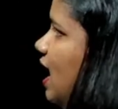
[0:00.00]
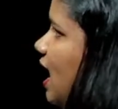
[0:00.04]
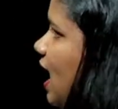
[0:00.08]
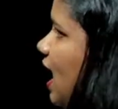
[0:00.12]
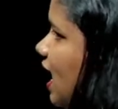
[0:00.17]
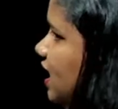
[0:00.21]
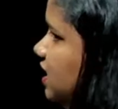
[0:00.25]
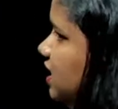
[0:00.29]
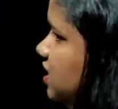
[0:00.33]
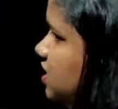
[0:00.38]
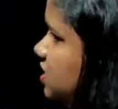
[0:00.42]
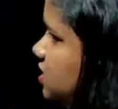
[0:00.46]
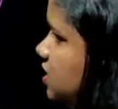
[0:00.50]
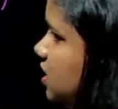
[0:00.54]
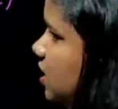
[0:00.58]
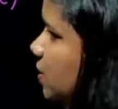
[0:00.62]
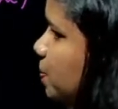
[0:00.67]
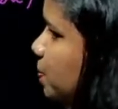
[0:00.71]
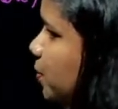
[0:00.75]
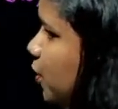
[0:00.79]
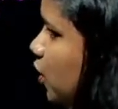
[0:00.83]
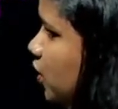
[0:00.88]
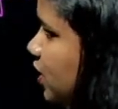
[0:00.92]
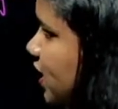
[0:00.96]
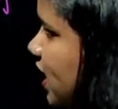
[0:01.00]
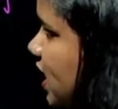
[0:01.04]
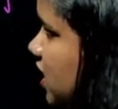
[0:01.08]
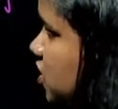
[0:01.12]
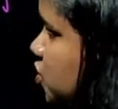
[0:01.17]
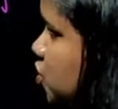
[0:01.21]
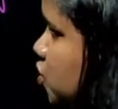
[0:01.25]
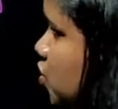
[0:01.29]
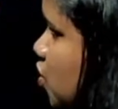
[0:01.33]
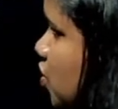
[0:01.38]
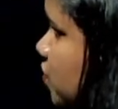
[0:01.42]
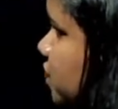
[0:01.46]
And this
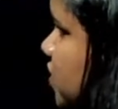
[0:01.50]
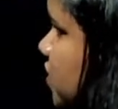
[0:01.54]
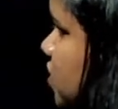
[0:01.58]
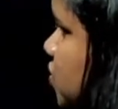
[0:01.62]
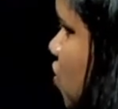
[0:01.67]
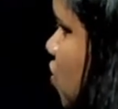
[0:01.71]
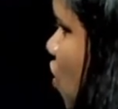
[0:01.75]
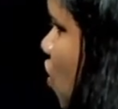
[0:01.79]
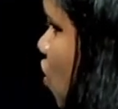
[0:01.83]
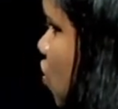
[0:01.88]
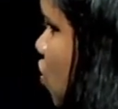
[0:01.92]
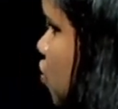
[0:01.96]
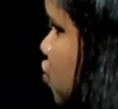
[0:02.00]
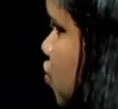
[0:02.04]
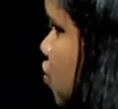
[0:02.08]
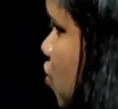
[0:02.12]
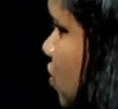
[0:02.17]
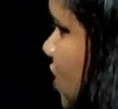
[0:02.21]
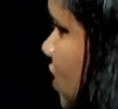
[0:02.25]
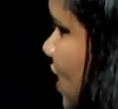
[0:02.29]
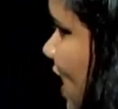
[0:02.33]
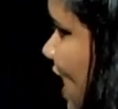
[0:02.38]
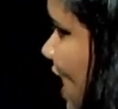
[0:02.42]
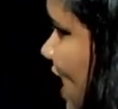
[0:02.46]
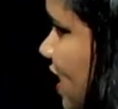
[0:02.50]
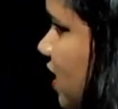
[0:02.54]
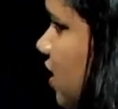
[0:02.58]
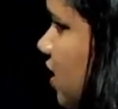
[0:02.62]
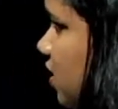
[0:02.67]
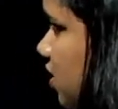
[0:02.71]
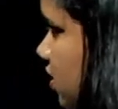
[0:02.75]
protection of this ozone layer,